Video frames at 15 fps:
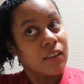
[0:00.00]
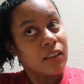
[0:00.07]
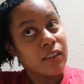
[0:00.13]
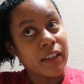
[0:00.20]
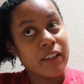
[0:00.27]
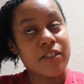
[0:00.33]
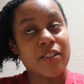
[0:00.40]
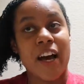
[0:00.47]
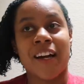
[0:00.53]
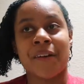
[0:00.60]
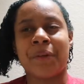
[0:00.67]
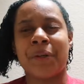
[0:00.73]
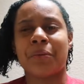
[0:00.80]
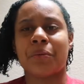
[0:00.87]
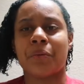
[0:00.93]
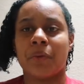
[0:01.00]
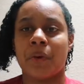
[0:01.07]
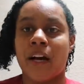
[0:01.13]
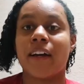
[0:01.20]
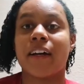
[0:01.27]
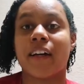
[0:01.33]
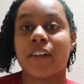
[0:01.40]
they just had to be
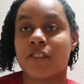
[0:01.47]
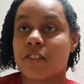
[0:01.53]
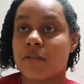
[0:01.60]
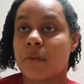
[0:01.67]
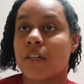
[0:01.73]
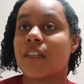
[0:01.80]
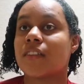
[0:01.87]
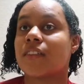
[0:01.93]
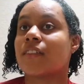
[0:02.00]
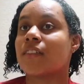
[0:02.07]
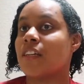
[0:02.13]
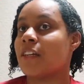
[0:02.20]
right next to us.